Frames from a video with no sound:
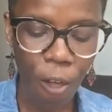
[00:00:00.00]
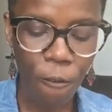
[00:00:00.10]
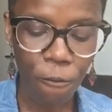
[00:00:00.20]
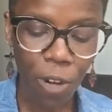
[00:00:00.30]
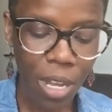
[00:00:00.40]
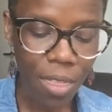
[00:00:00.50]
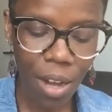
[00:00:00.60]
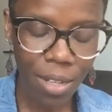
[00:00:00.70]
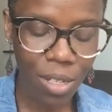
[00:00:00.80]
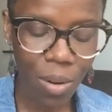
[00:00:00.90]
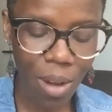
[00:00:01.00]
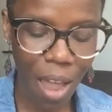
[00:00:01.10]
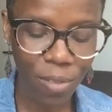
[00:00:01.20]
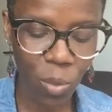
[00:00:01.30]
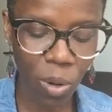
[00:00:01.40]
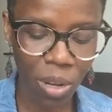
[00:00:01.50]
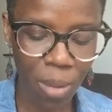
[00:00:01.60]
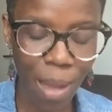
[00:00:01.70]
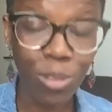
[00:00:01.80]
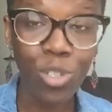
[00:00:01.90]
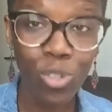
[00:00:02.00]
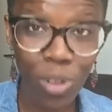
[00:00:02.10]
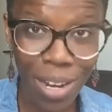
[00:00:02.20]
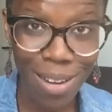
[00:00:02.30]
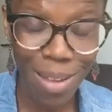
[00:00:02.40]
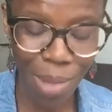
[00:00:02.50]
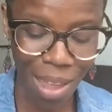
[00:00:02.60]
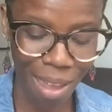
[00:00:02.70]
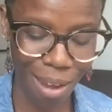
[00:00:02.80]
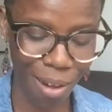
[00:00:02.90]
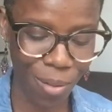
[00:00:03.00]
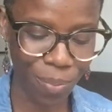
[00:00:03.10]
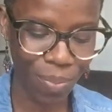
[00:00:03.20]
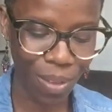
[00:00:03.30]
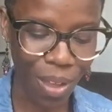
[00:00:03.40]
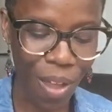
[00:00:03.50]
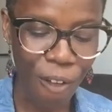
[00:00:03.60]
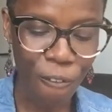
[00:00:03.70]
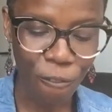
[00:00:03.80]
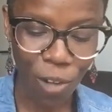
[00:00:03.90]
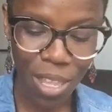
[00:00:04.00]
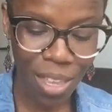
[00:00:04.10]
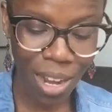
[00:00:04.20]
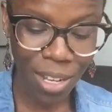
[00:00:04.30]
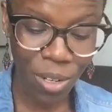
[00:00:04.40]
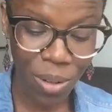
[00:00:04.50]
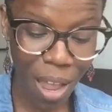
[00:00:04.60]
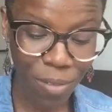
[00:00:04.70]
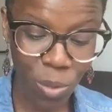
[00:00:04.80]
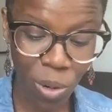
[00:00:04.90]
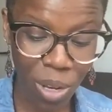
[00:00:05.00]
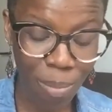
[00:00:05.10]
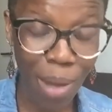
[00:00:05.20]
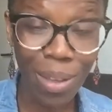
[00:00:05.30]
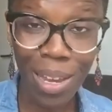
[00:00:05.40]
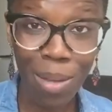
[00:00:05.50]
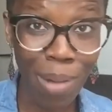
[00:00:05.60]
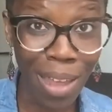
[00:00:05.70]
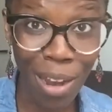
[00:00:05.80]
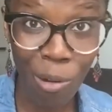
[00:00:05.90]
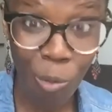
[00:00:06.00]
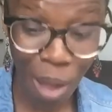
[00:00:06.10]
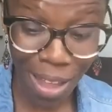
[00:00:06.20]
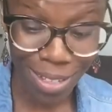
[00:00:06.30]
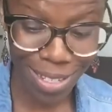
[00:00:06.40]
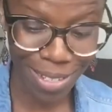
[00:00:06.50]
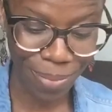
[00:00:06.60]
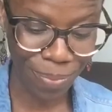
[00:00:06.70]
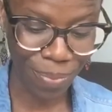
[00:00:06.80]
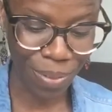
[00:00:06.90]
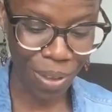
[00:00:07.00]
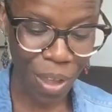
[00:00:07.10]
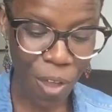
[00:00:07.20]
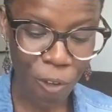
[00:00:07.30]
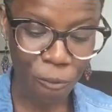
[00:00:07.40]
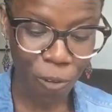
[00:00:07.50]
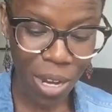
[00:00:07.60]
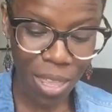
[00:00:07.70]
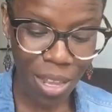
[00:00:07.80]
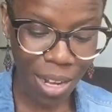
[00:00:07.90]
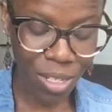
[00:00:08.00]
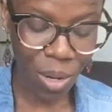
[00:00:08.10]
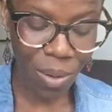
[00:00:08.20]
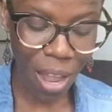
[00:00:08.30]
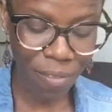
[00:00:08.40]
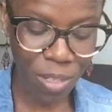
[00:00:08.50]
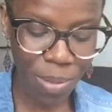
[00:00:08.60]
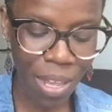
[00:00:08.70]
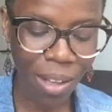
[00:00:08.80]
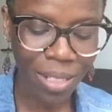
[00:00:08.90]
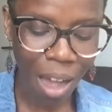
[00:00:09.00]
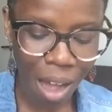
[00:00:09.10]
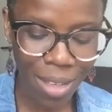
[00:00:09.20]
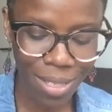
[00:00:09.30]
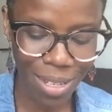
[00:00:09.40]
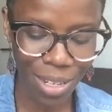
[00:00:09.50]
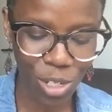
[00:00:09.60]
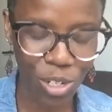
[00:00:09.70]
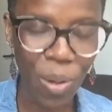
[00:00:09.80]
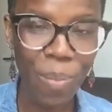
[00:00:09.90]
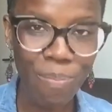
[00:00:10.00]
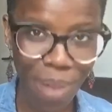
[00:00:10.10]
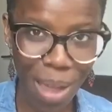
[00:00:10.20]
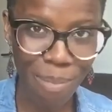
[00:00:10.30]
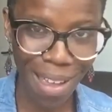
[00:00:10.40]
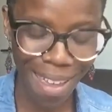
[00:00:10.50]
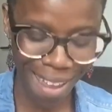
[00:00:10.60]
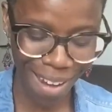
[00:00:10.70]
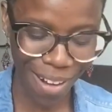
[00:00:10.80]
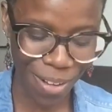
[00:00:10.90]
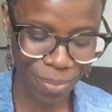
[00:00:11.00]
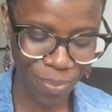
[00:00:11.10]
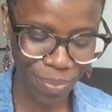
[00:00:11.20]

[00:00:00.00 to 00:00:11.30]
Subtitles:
Free that I don't have to worry about straightening my hair. Free that I don't have to worry about getting my hair wet. Free that I don't have to be held hostage by my hair.